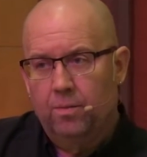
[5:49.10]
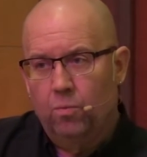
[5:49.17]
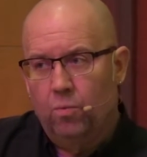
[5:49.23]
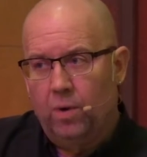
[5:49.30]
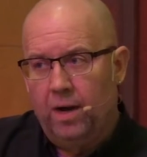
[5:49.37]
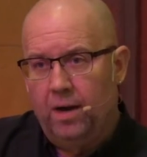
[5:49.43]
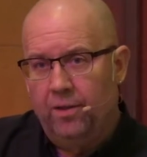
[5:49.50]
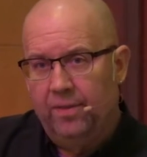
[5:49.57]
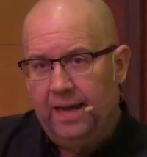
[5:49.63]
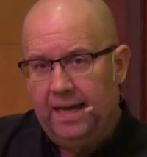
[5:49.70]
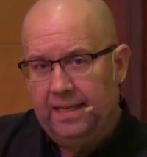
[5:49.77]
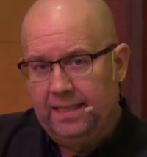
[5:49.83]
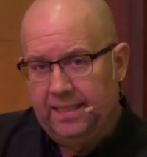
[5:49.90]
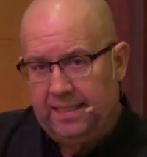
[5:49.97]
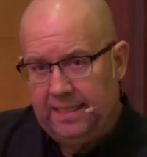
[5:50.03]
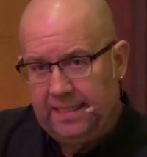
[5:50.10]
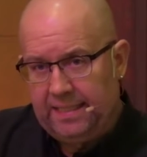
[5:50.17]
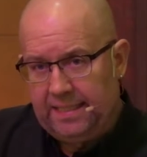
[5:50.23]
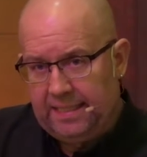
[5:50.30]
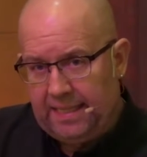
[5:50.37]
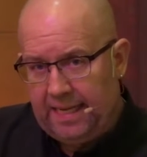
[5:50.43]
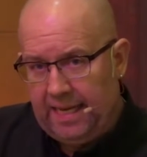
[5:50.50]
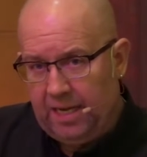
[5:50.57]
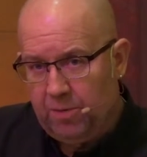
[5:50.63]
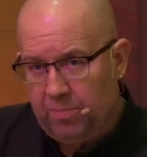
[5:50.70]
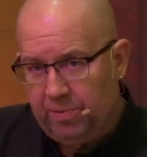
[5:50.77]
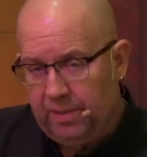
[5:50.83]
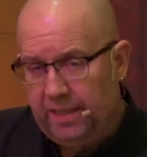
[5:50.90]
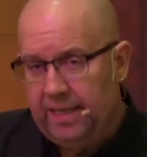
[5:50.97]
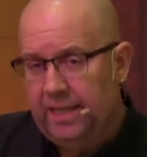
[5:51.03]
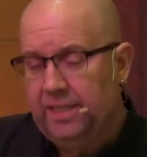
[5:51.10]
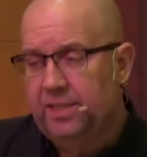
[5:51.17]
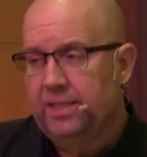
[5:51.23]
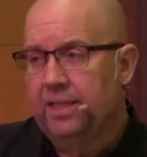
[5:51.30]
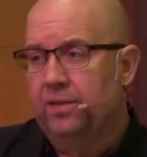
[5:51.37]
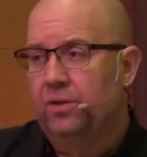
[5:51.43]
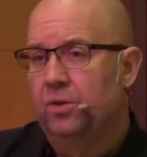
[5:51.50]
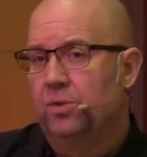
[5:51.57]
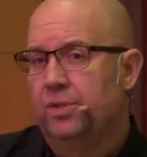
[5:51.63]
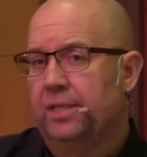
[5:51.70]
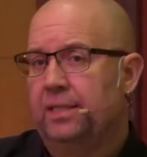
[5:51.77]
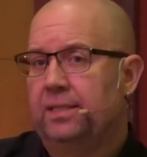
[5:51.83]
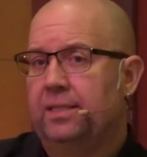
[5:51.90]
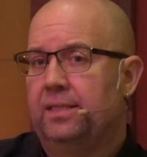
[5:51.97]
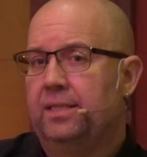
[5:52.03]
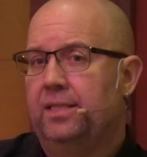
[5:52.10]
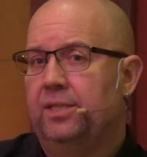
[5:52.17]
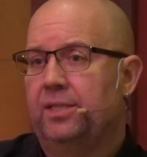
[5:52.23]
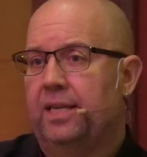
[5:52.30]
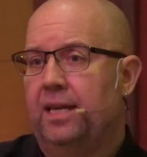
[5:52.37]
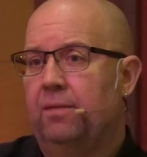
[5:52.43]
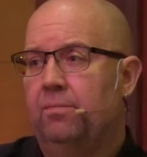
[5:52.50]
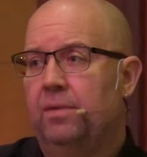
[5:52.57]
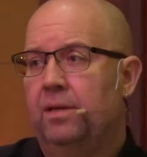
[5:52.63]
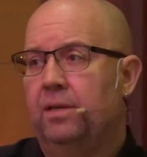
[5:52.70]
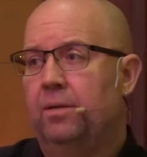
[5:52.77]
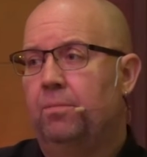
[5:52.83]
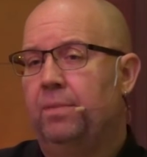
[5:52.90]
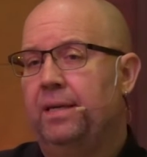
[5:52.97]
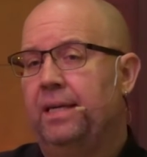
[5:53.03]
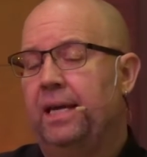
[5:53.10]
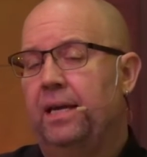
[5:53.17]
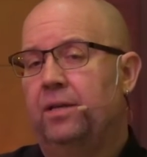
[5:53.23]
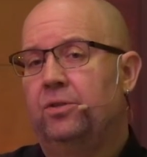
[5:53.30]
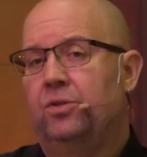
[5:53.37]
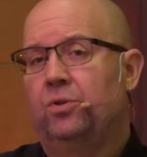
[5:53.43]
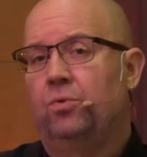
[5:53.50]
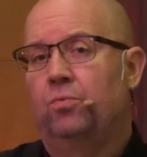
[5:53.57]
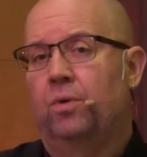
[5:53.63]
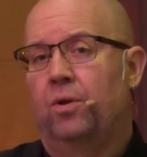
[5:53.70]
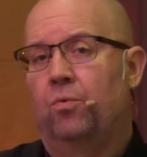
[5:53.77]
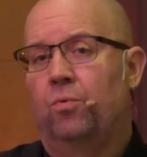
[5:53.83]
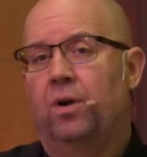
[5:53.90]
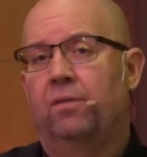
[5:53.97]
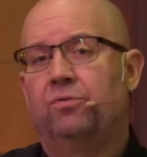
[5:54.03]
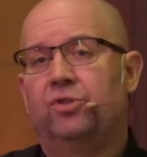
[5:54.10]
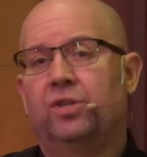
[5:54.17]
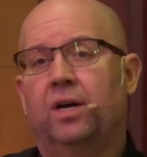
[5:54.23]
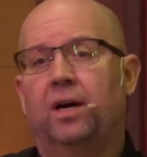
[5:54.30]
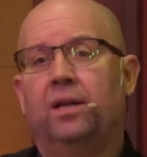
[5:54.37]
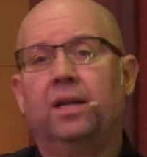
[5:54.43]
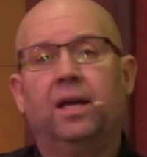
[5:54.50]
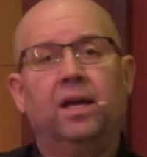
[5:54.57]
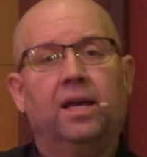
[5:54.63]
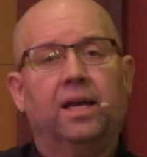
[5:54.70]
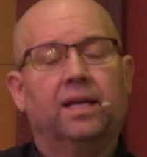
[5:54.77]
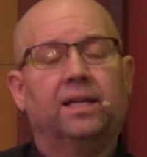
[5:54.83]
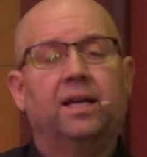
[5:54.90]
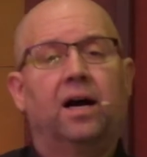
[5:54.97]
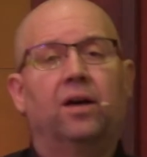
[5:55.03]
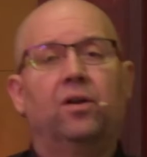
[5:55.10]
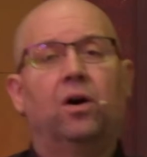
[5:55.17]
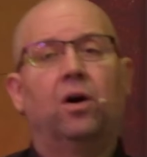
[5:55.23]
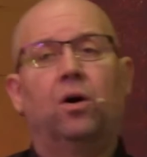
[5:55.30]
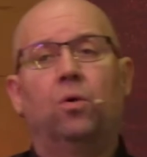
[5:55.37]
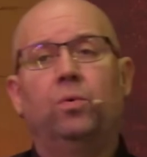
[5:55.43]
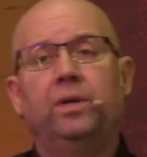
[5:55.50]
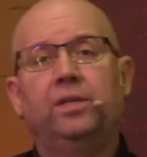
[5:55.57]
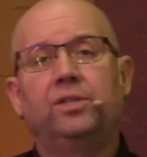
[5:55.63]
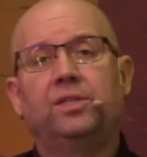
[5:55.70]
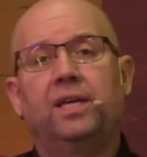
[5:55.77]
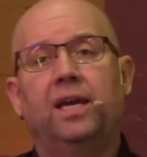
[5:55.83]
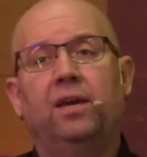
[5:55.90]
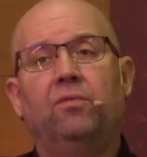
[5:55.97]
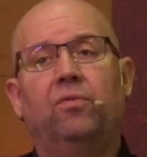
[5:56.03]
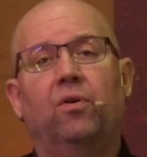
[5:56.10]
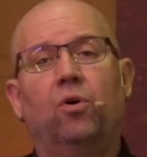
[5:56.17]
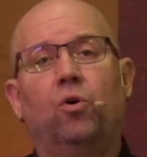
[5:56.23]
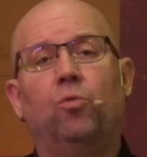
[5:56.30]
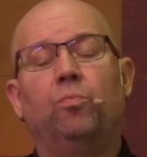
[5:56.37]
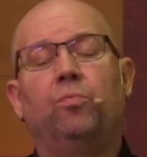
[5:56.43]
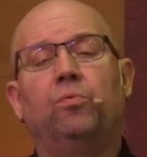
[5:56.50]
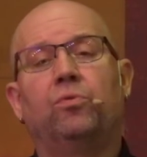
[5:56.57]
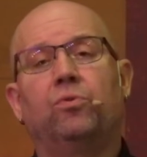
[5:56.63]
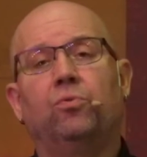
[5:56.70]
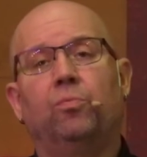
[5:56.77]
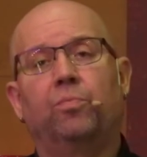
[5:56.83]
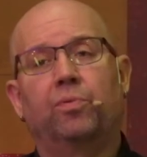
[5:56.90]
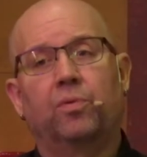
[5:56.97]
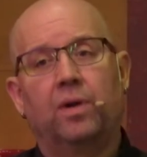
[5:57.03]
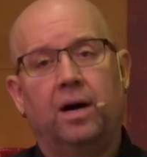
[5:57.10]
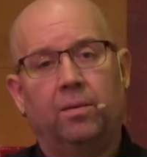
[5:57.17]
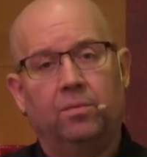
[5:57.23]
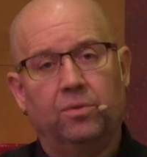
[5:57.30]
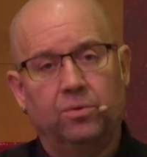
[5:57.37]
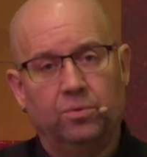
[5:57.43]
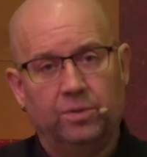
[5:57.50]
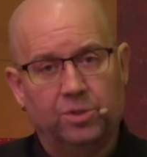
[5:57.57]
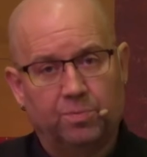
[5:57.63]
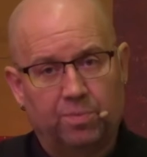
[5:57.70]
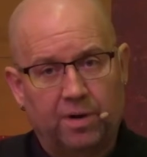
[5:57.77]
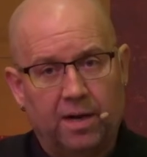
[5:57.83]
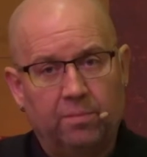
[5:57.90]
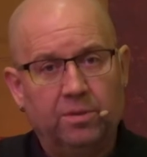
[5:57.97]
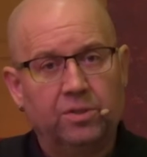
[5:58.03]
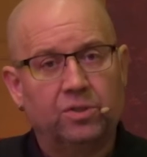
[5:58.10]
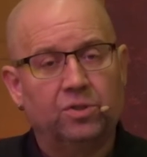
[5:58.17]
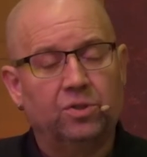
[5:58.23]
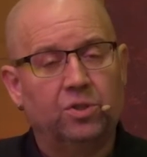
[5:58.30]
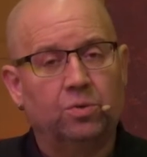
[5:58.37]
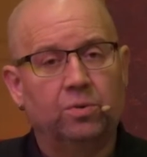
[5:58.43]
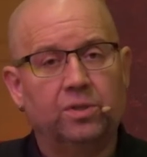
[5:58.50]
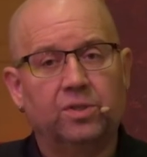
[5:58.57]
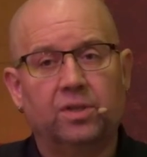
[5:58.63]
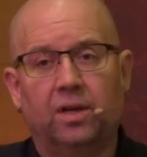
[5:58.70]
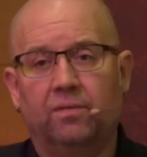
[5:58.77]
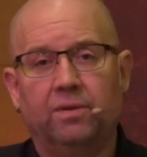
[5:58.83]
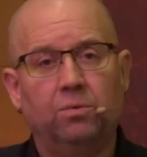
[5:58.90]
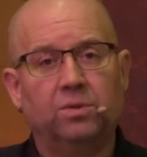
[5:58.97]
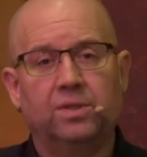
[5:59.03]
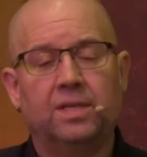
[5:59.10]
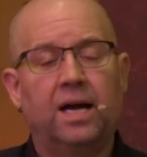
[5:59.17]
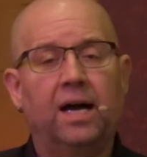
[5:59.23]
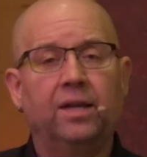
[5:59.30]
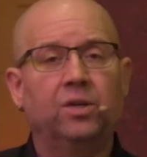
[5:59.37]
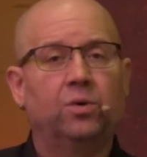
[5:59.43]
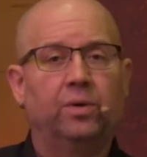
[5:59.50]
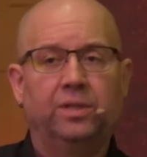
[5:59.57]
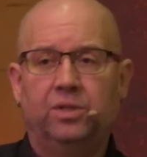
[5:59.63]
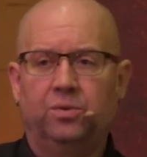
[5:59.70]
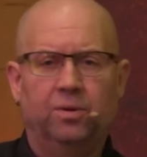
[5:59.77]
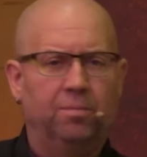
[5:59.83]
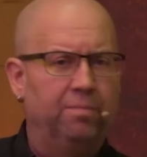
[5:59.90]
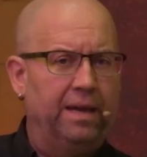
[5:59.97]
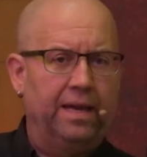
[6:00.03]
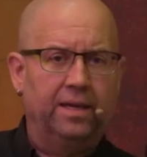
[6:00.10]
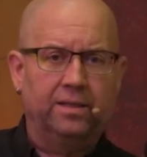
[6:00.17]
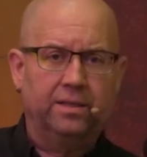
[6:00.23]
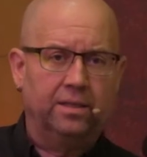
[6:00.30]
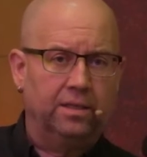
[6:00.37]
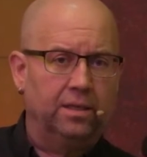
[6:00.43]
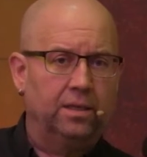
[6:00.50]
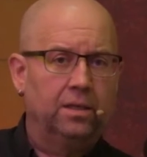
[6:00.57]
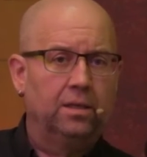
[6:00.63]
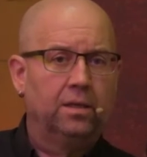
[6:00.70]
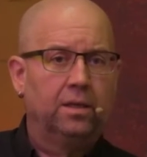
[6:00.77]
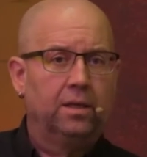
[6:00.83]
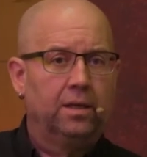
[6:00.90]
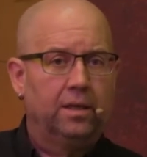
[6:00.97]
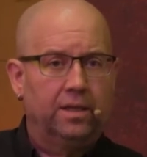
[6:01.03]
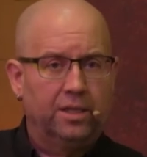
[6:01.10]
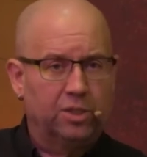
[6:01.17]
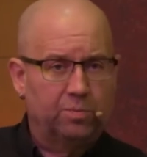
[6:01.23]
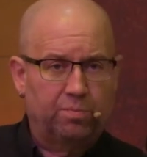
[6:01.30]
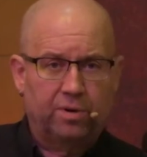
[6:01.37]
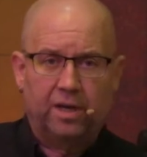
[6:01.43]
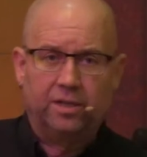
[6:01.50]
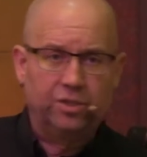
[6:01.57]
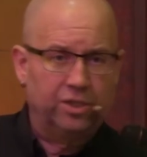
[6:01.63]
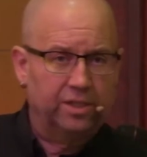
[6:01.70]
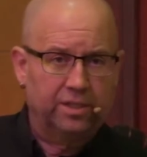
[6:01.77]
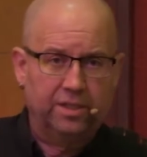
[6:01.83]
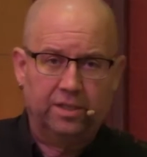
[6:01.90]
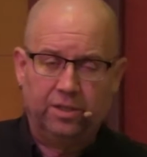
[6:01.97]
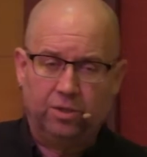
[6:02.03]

while that did take place and those entities came in and began to run roughshod, God always gave hope through his promise and through his love. He was not going to abandon his project in